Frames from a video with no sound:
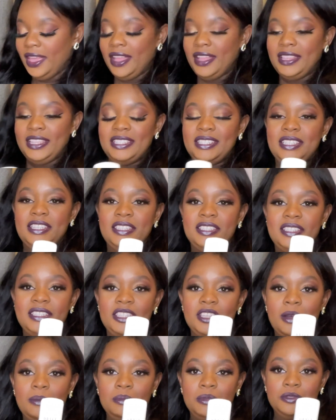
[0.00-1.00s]
This is
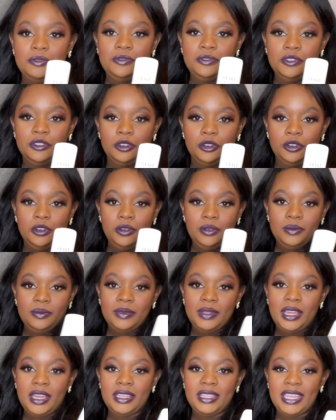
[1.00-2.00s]
number 4,
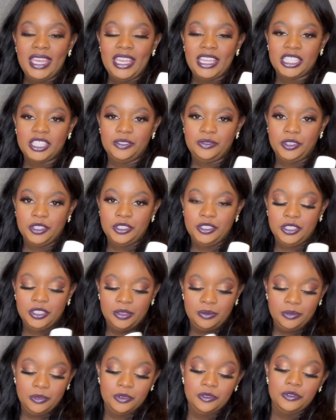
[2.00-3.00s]
the
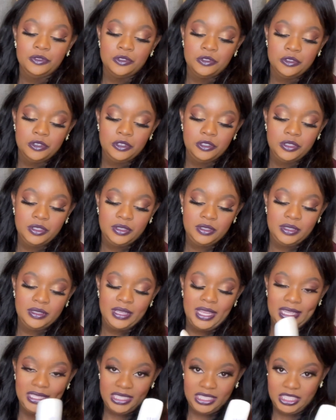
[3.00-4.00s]
Exfoderm Fort,
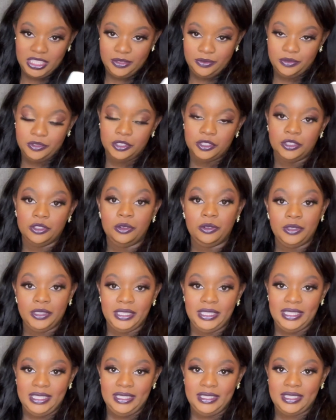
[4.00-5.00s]
as this is for the
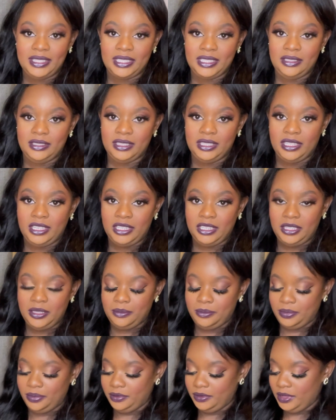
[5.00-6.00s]
oily skin type.
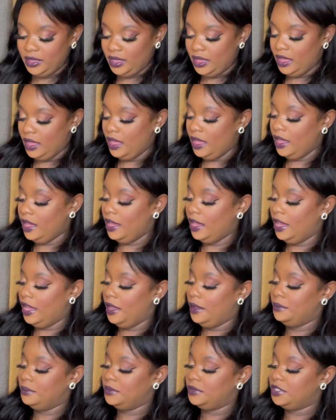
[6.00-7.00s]

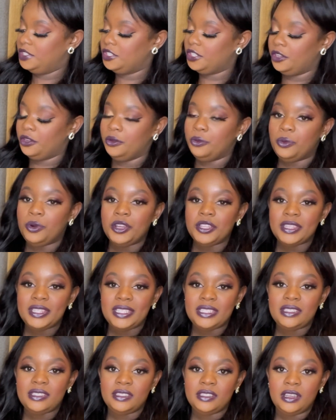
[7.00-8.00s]
So what
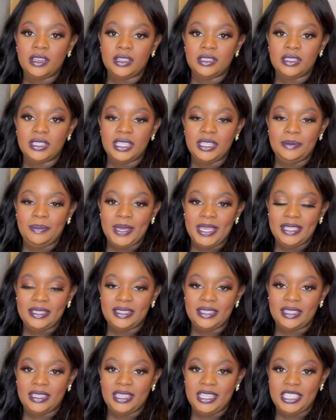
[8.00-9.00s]
this does, it
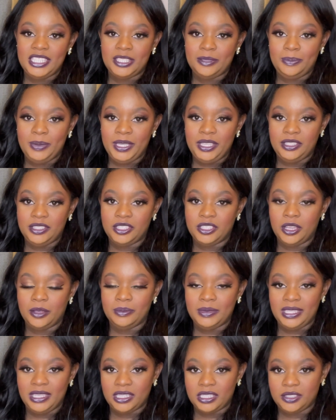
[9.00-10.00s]
basically speeds up
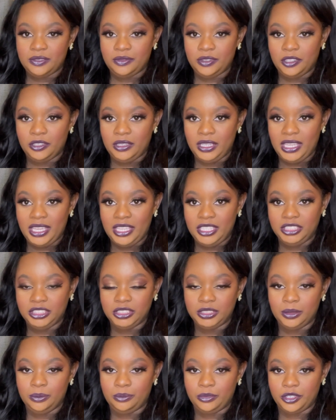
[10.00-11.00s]
the
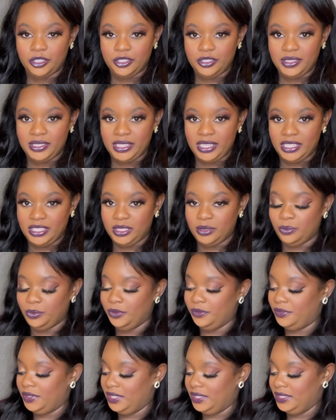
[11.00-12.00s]
exfoliation process
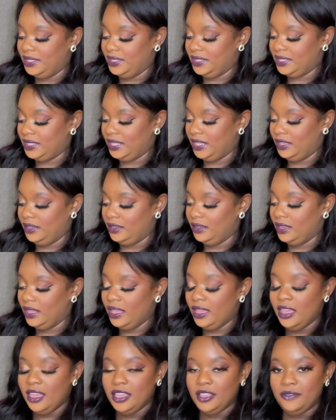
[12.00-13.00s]
within the skin.
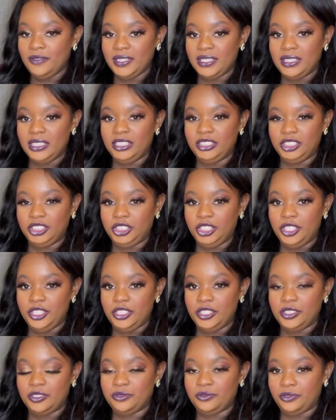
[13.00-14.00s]
This is
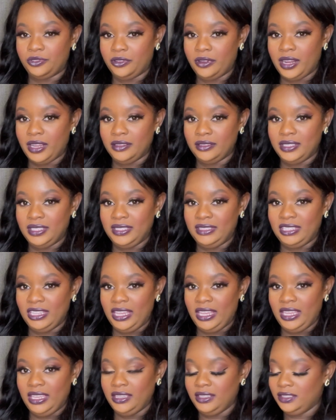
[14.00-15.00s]
used throughout the
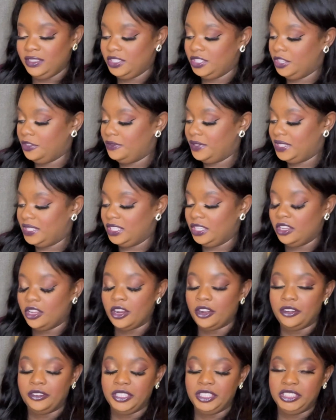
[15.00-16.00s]
day, so this
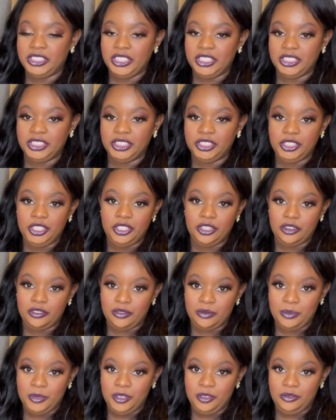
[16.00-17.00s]
encourages, you know,
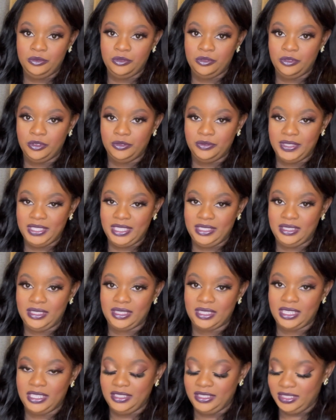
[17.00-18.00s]
removal of dead
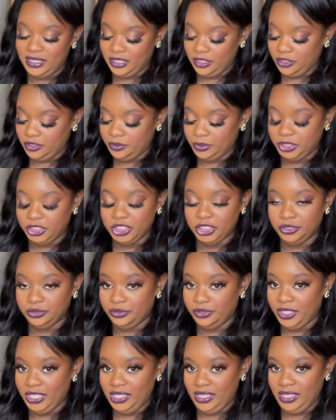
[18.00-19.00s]
skin cells, which is
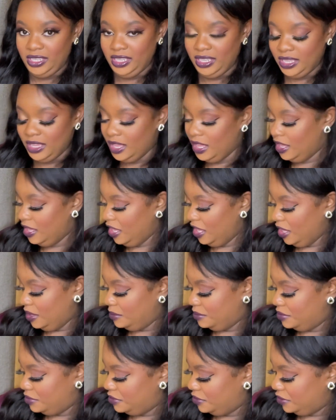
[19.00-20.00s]
really
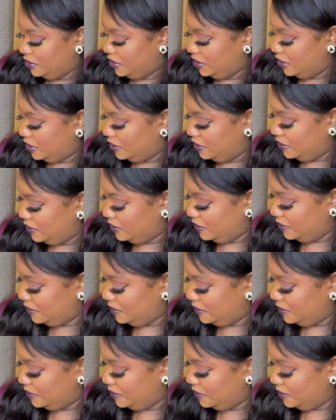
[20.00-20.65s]
important.